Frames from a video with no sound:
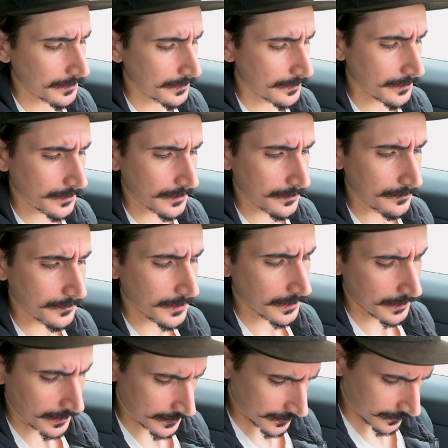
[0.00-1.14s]
I
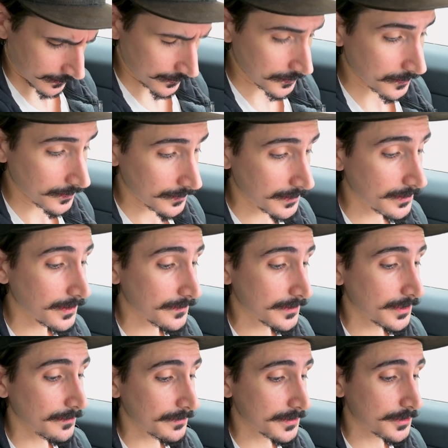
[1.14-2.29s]
guess I didn't have to
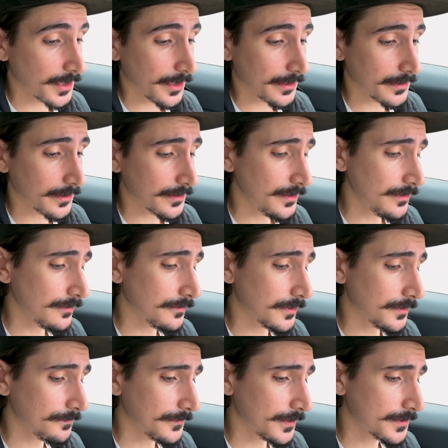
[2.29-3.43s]
keep this jacket on. Either
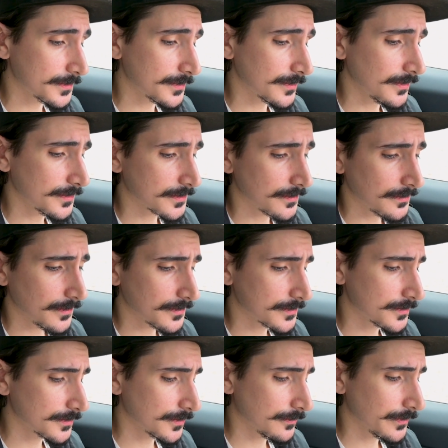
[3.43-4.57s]
way, let's
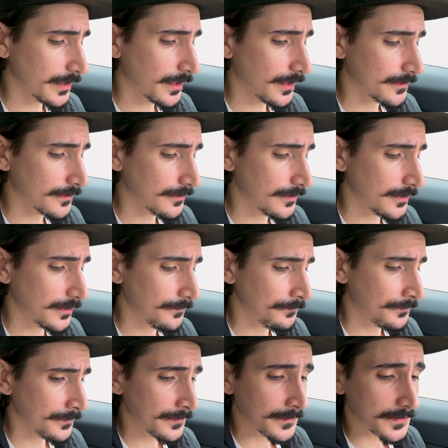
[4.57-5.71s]
just go right on to this
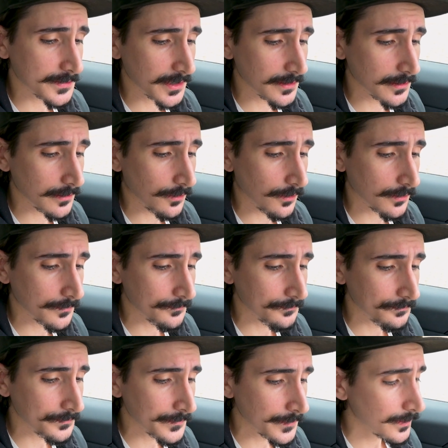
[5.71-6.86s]
is getting long.
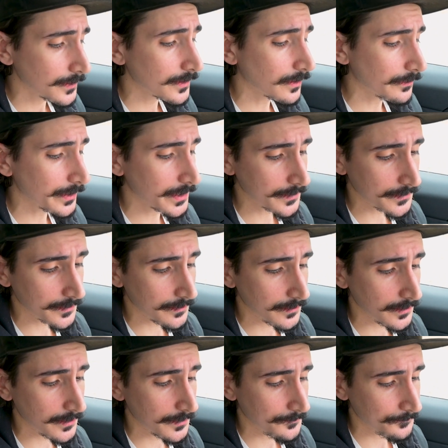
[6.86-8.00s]
Go right on to
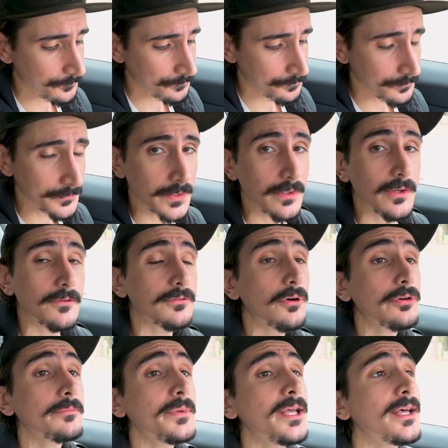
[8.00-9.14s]
the
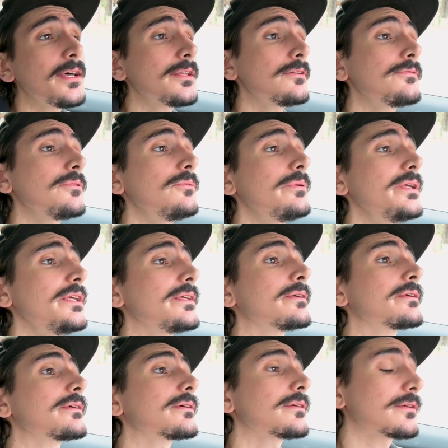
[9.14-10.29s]
Florida Man of the
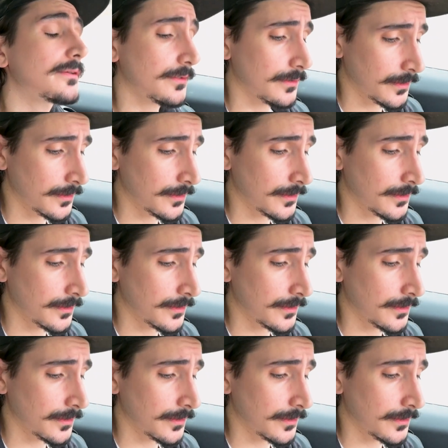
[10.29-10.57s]
Week.